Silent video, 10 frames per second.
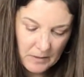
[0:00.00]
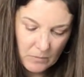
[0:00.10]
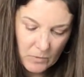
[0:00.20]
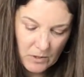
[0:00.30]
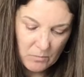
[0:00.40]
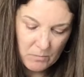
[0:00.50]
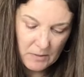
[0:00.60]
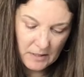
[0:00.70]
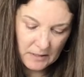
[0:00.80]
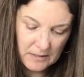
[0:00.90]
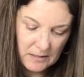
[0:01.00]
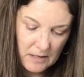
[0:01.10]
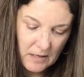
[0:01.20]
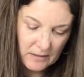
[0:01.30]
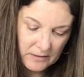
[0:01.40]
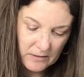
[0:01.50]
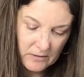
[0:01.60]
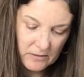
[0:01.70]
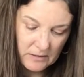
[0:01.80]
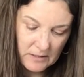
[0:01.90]
when you mix
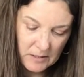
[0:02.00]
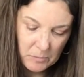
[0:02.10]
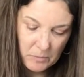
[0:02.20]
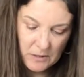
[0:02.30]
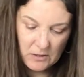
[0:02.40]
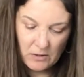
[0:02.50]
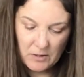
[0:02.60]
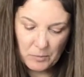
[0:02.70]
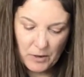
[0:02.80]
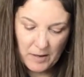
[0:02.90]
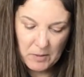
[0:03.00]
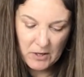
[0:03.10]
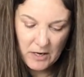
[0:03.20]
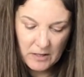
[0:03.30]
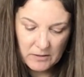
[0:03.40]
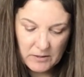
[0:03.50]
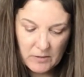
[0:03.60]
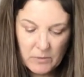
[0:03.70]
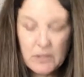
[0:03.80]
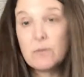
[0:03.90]
colors, these are called primary colors that
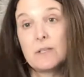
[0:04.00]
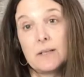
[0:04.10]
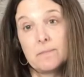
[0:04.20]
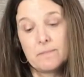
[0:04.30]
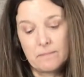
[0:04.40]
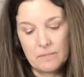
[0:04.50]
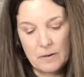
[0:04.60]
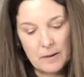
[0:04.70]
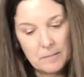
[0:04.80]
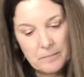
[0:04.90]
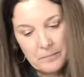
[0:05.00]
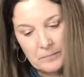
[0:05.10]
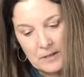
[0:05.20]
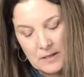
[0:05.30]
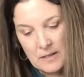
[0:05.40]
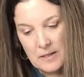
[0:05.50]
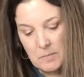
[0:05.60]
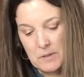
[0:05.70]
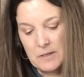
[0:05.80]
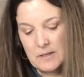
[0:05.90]
we're using, right?
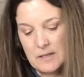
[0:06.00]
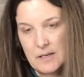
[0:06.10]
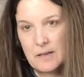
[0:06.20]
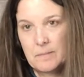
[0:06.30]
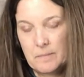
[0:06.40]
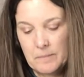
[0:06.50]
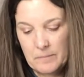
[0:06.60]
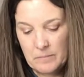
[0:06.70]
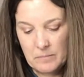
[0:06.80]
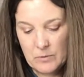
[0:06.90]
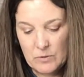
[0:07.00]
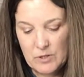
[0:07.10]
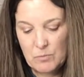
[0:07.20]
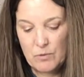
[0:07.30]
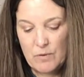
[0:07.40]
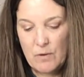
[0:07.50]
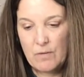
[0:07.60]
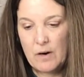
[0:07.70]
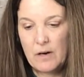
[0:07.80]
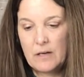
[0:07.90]
Let's see, I'm going to move
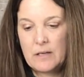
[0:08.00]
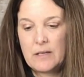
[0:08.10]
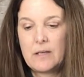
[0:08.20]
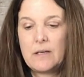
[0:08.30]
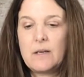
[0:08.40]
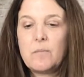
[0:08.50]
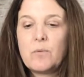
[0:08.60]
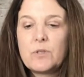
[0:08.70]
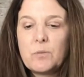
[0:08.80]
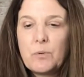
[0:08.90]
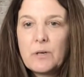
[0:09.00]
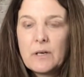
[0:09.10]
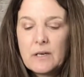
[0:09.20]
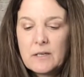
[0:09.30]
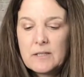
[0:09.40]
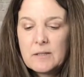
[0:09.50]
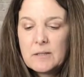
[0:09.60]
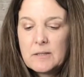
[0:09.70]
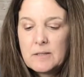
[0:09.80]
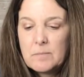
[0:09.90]
over. I'm going to put it in a
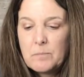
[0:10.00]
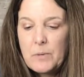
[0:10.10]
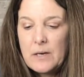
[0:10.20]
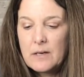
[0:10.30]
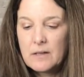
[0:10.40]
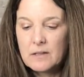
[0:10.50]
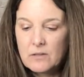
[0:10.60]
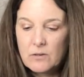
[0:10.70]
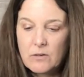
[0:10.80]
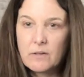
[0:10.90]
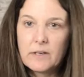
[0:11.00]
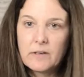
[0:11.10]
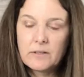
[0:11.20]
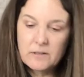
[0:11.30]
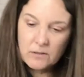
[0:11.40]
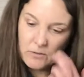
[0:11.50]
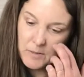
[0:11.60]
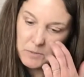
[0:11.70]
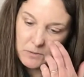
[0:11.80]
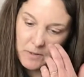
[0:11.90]
spot in the circle here and
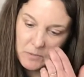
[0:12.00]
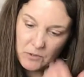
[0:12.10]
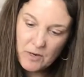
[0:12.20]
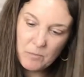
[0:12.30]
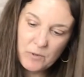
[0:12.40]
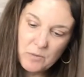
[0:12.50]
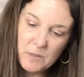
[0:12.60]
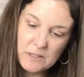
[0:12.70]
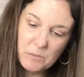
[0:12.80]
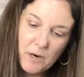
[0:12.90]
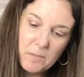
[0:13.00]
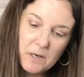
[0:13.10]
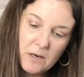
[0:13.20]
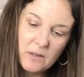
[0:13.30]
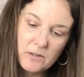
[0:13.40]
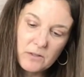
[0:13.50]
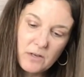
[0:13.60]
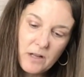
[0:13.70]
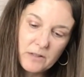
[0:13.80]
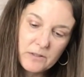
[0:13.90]
scrape, scrape, scrape. When you mix primary
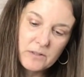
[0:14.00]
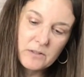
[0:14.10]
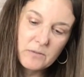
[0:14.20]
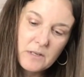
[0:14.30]
colors,